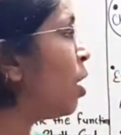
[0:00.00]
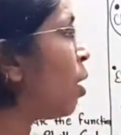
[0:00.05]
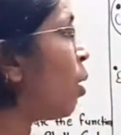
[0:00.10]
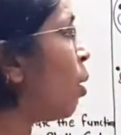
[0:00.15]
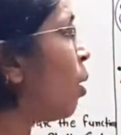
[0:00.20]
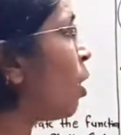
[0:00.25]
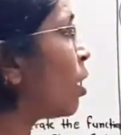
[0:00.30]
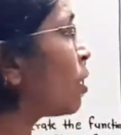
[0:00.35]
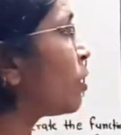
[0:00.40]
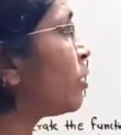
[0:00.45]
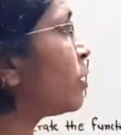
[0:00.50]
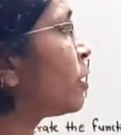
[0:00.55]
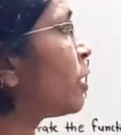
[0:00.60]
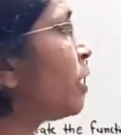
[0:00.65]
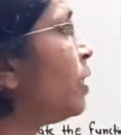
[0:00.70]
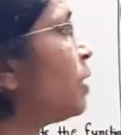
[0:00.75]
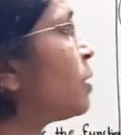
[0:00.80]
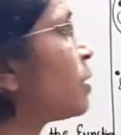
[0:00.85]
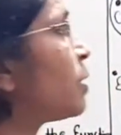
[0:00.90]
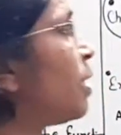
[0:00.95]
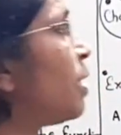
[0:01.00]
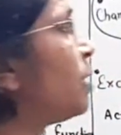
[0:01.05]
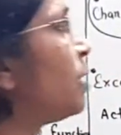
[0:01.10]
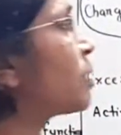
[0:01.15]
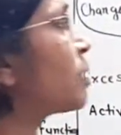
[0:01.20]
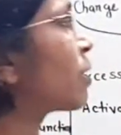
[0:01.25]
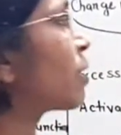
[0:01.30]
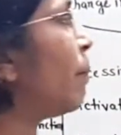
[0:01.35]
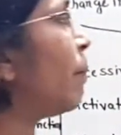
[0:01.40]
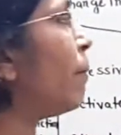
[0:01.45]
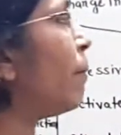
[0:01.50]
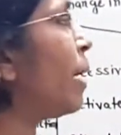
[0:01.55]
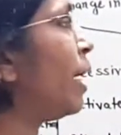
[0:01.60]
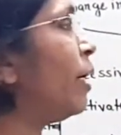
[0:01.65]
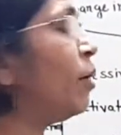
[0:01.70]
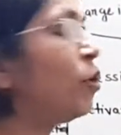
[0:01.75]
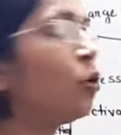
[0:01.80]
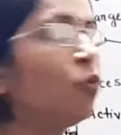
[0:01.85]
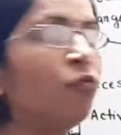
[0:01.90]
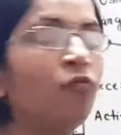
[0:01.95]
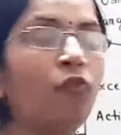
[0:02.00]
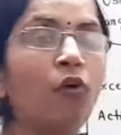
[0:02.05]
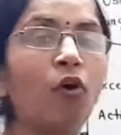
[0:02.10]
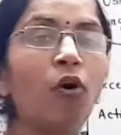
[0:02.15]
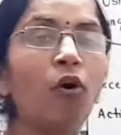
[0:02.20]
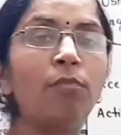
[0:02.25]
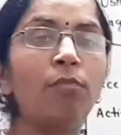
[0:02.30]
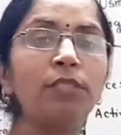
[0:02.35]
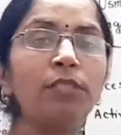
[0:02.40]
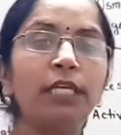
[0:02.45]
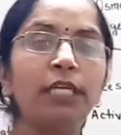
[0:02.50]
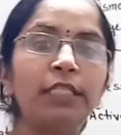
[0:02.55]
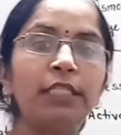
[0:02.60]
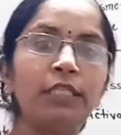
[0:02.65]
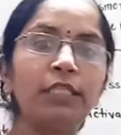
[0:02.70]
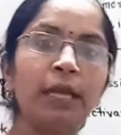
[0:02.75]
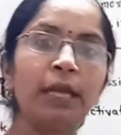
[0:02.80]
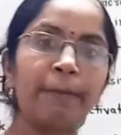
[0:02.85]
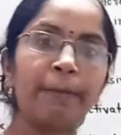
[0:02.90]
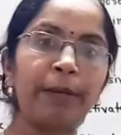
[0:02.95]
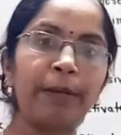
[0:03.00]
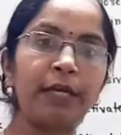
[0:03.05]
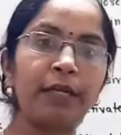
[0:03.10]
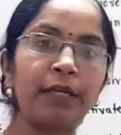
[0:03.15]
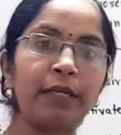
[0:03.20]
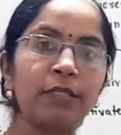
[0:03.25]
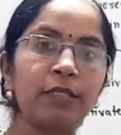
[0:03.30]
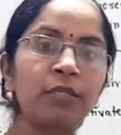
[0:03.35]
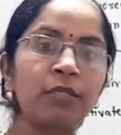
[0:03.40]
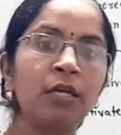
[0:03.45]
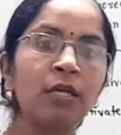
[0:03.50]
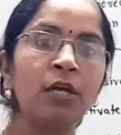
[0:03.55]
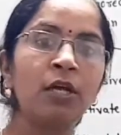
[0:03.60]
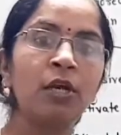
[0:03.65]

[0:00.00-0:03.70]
All the three cells combine to form JG apparatus.